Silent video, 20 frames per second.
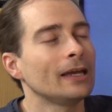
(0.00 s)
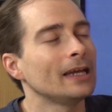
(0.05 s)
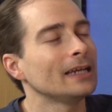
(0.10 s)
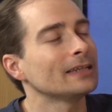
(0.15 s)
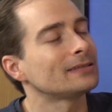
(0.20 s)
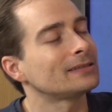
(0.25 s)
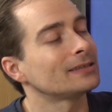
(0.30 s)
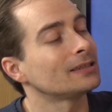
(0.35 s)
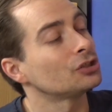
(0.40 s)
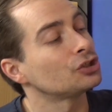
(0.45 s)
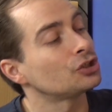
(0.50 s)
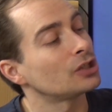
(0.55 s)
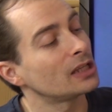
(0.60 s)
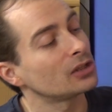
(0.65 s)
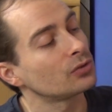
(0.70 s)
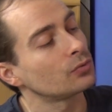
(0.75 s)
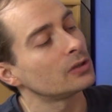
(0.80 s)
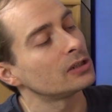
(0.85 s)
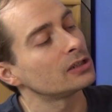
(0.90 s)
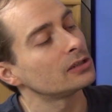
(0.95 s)
it's in
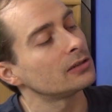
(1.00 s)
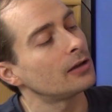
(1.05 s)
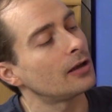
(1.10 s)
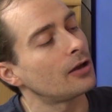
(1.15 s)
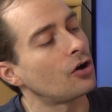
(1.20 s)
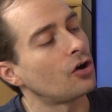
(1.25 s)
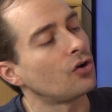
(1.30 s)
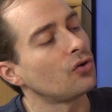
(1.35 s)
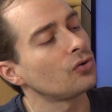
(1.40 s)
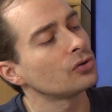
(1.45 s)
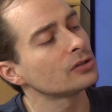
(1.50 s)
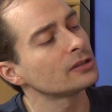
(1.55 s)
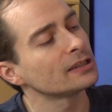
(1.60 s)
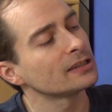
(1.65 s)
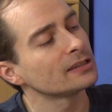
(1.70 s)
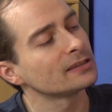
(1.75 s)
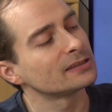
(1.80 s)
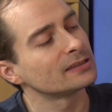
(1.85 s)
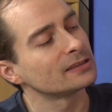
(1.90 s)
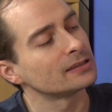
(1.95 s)
general
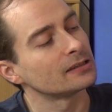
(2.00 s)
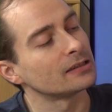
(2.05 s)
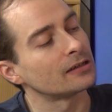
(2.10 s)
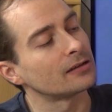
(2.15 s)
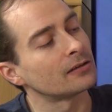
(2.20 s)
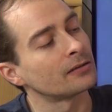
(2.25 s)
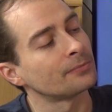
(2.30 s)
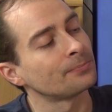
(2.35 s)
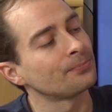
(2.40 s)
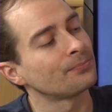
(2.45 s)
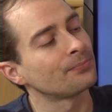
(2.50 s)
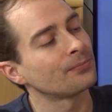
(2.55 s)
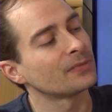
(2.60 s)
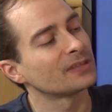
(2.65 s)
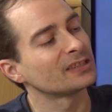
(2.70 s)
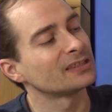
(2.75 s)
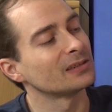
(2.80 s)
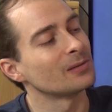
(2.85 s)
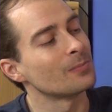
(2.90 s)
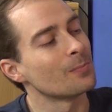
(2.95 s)
holding the
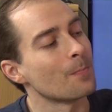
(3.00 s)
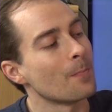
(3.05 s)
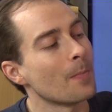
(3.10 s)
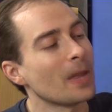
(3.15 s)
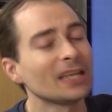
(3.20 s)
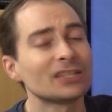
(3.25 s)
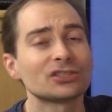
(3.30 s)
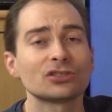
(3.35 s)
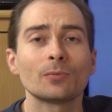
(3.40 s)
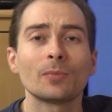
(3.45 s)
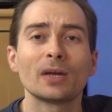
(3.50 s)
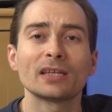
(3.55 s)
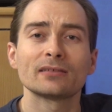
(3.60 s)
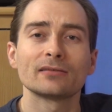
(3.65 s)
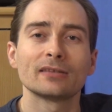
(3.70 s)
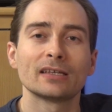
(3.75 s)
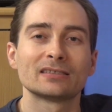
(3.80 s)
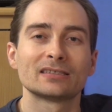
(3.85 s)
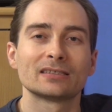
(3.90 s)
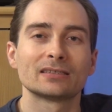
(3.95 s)
major
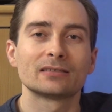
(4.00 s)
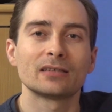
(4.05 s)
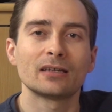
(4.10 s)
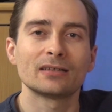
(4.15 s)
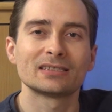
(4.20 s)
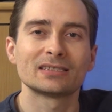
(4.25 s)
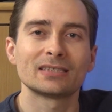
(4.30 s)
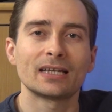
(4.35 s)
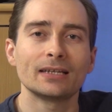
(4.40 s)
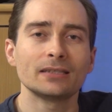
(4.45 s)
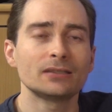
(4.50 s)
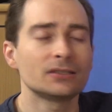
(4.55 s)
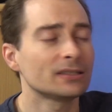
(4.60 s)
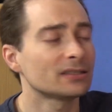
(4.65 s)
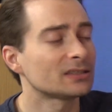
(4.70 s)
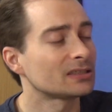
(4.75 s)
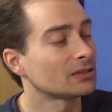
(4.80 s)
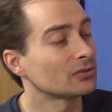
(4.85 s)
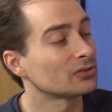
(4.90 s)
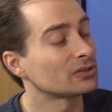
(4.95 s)
button at the side
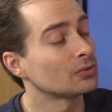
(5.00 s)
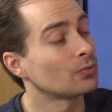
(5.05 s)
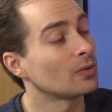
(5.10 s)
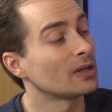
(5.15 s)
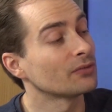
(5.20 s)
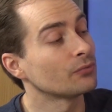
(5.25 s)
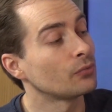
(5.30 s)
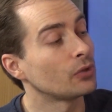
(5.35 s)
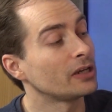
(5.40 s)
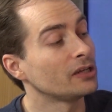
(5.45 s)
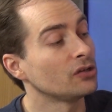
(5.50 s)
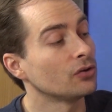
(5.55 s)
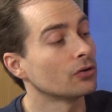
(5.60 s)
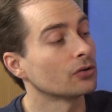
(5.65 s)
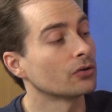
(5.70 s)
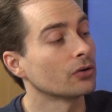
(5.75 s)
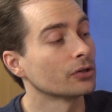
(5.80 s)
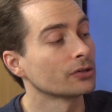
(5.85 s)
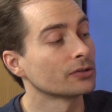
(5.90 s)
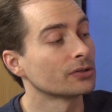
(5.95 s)
here, so the one where you're
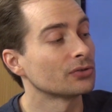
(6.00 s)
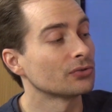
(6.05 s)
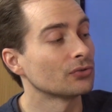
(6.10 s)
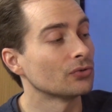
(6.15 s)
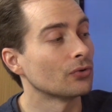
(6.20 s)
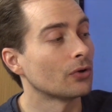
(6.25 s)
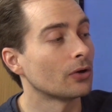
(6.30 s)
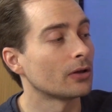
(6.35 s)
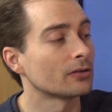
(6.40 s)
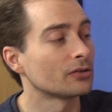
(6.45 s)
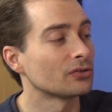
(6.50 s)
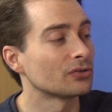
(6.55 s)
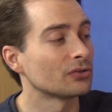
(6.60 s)
going to